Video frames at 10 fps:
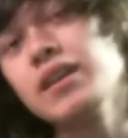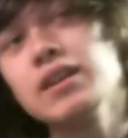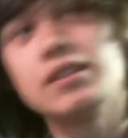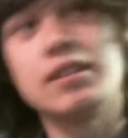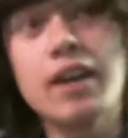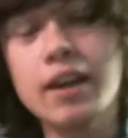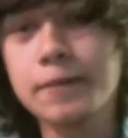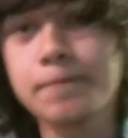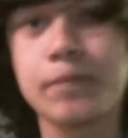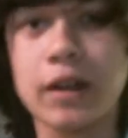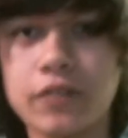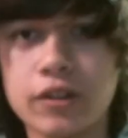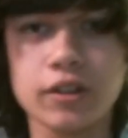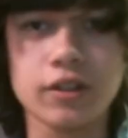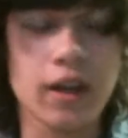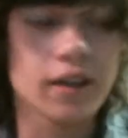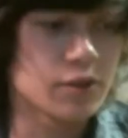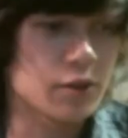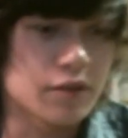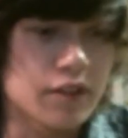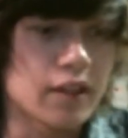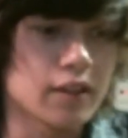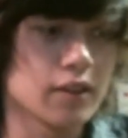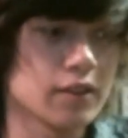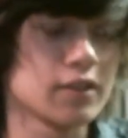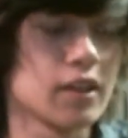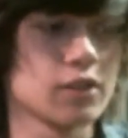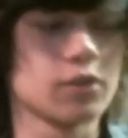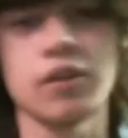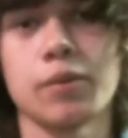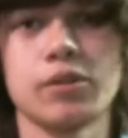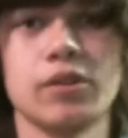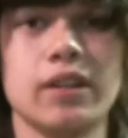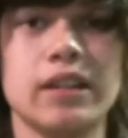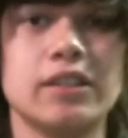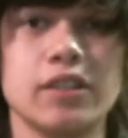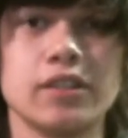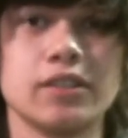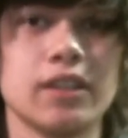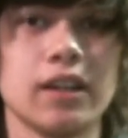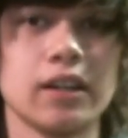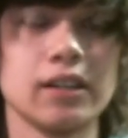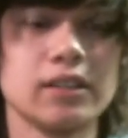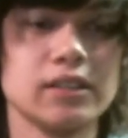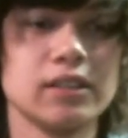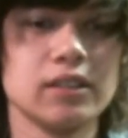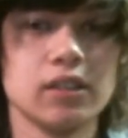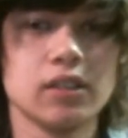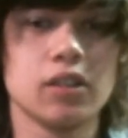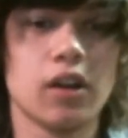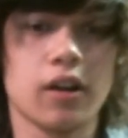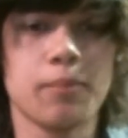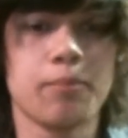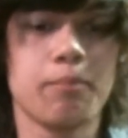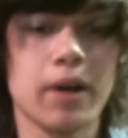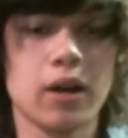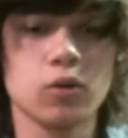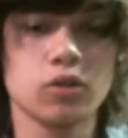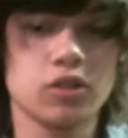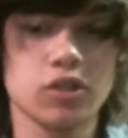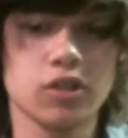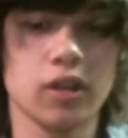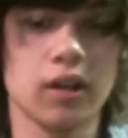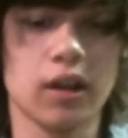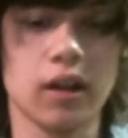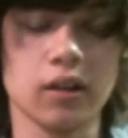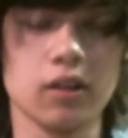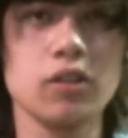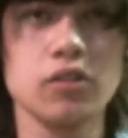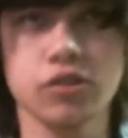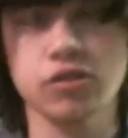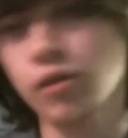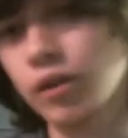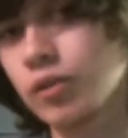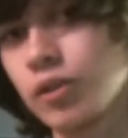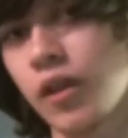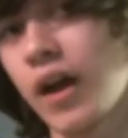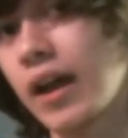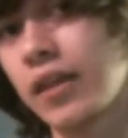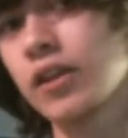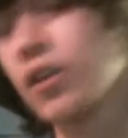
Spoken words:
today I figured I'd sort of take this sort of opportunity to just talk about a little struggle that I think a